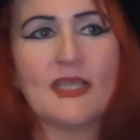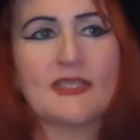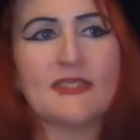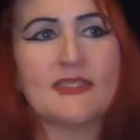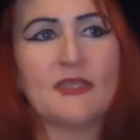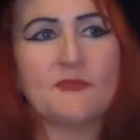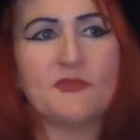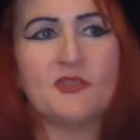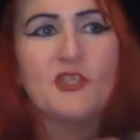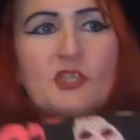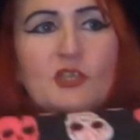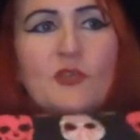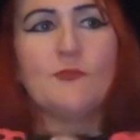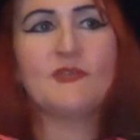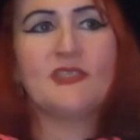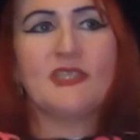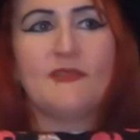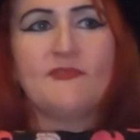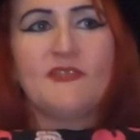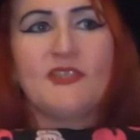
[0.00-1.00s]
next time she
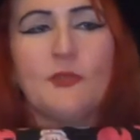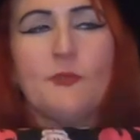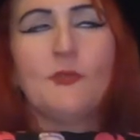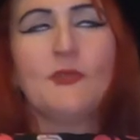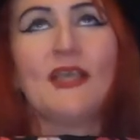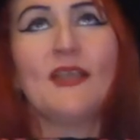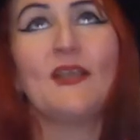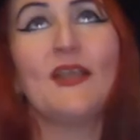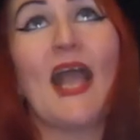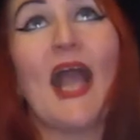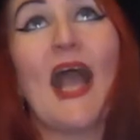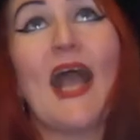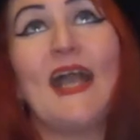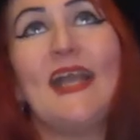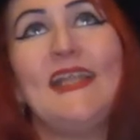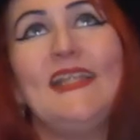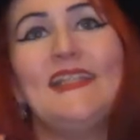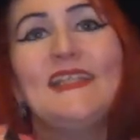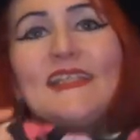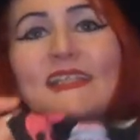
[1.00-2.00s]
comes if she will
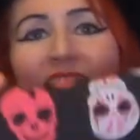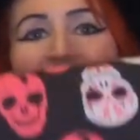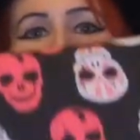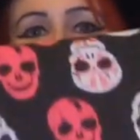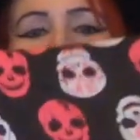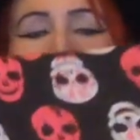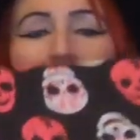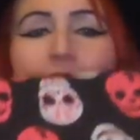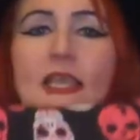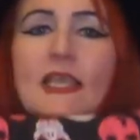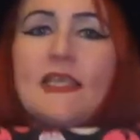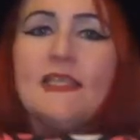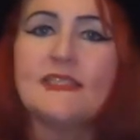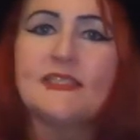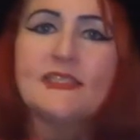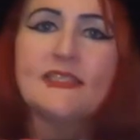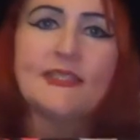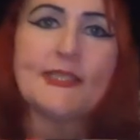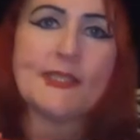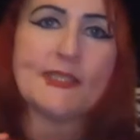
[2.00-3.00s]
kindly
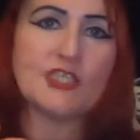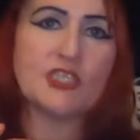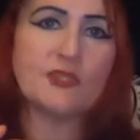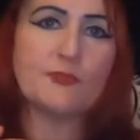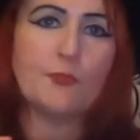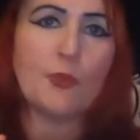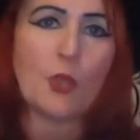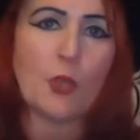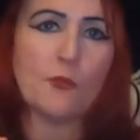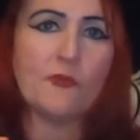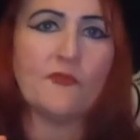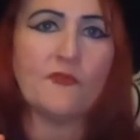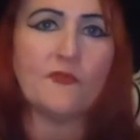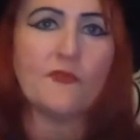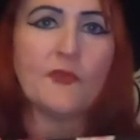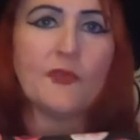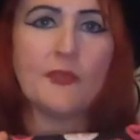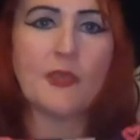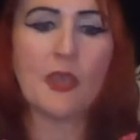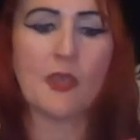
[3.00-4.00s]
stitch
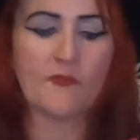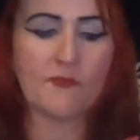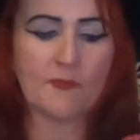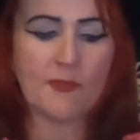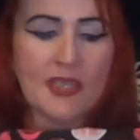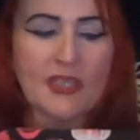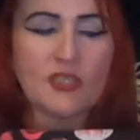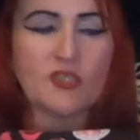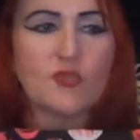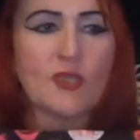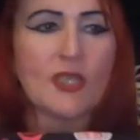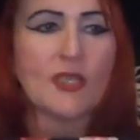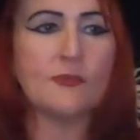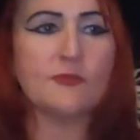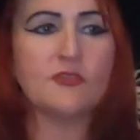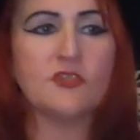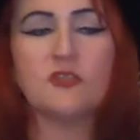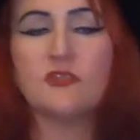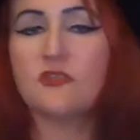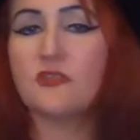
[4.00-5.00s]
both of my
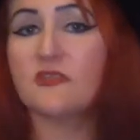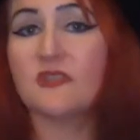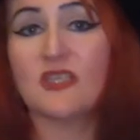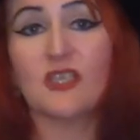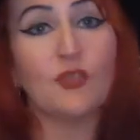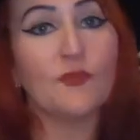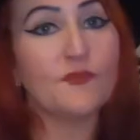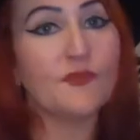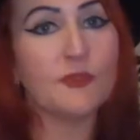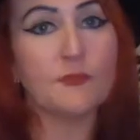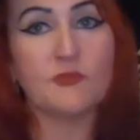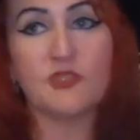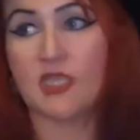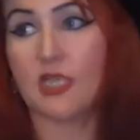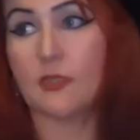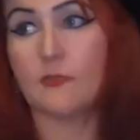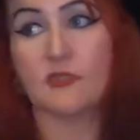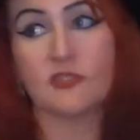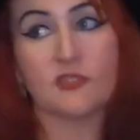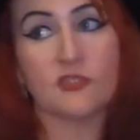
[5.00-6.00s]
trousers because I love them
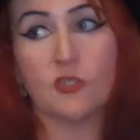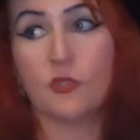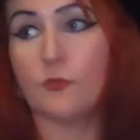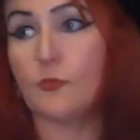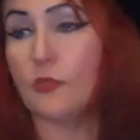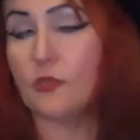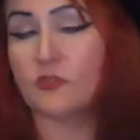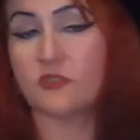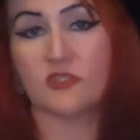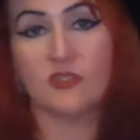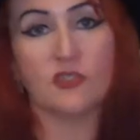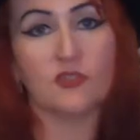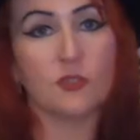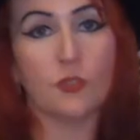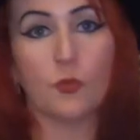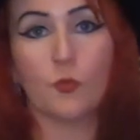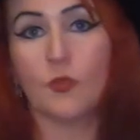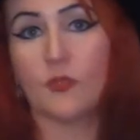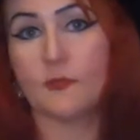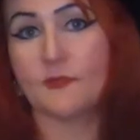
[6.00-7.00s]
pyjamas so much and I
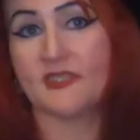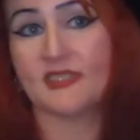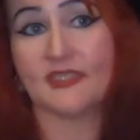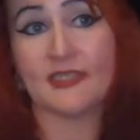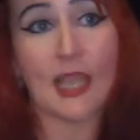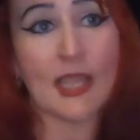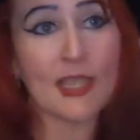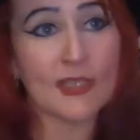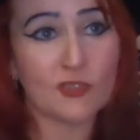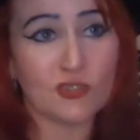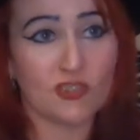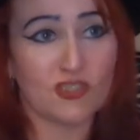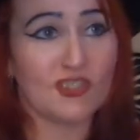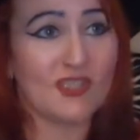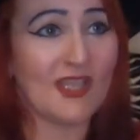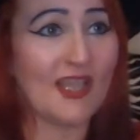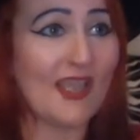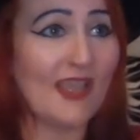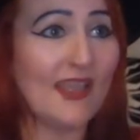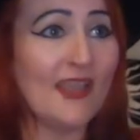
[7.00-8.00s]
don't want them to die just
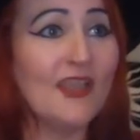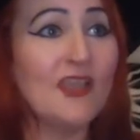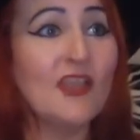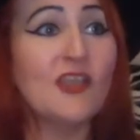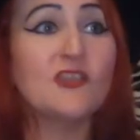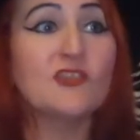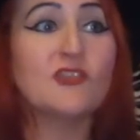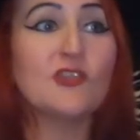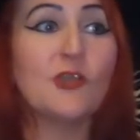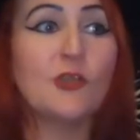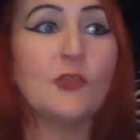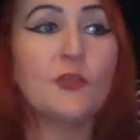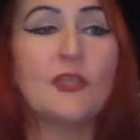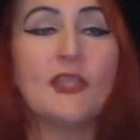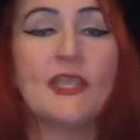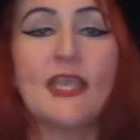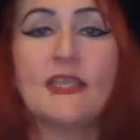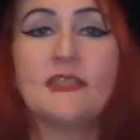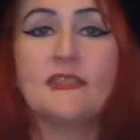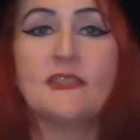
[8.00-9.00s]
yet. So I'm going
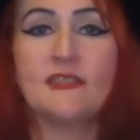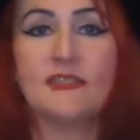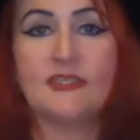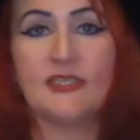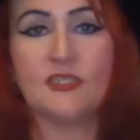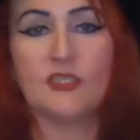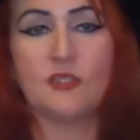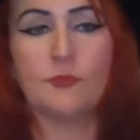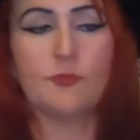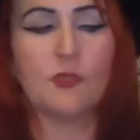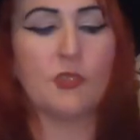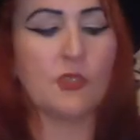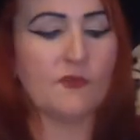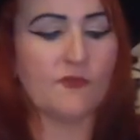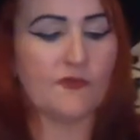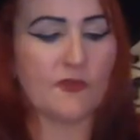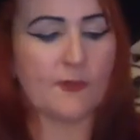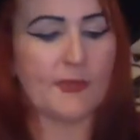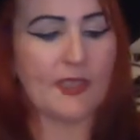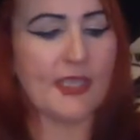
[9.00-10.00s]
to get her to stitch them both
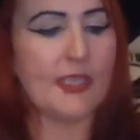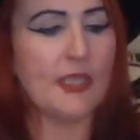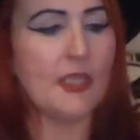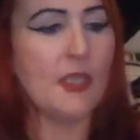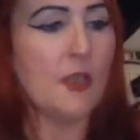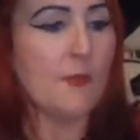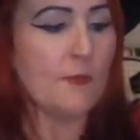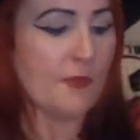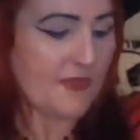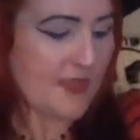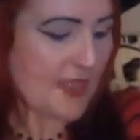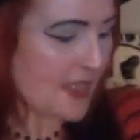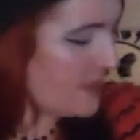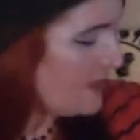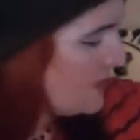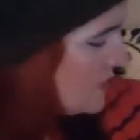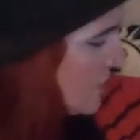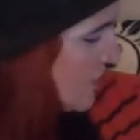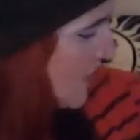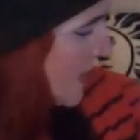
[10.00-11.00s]
for me. But that are
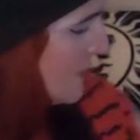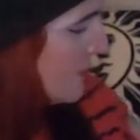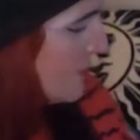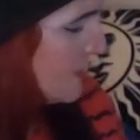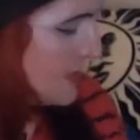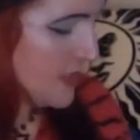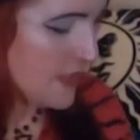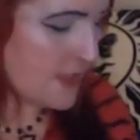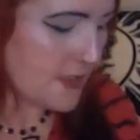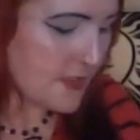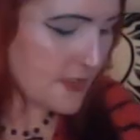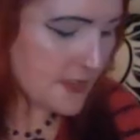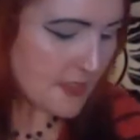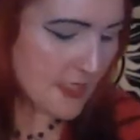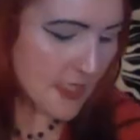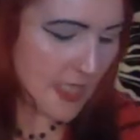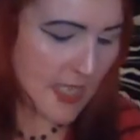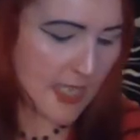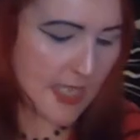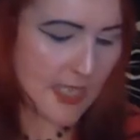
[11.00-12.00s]
the trousers,
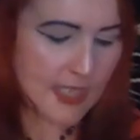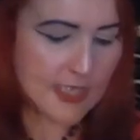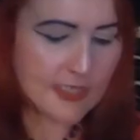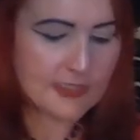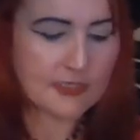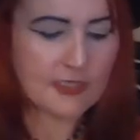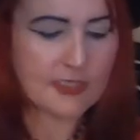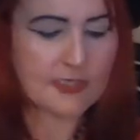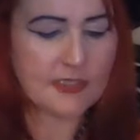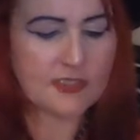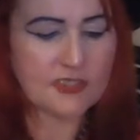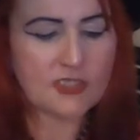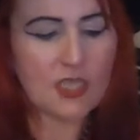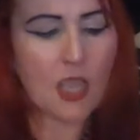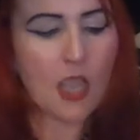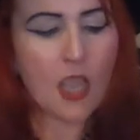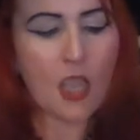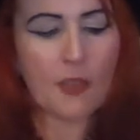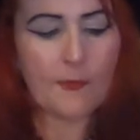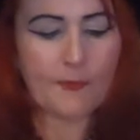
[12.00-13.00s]
and the
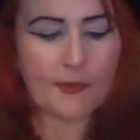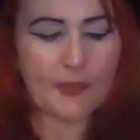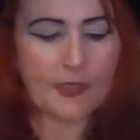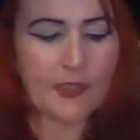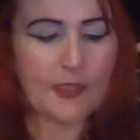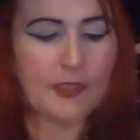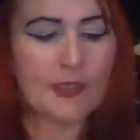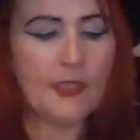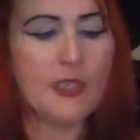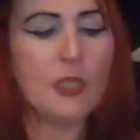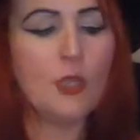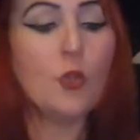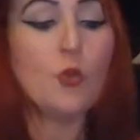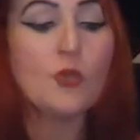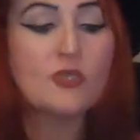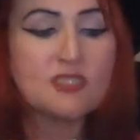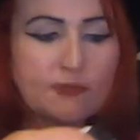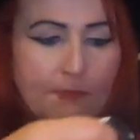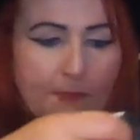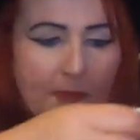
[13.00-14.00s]
top
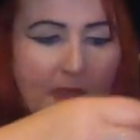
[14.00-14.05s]
looks